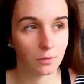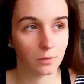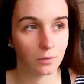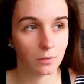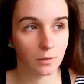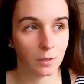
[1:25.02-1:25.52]

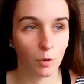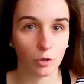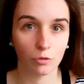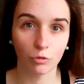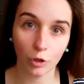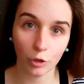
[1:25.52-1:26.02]
the most
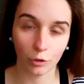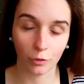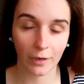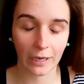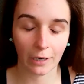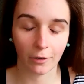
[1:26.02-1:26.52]
rural
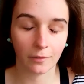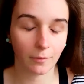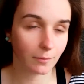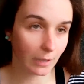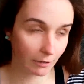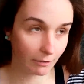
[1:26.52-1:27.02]

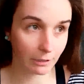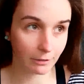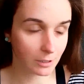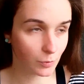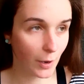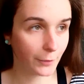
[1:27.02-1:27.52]
area as well.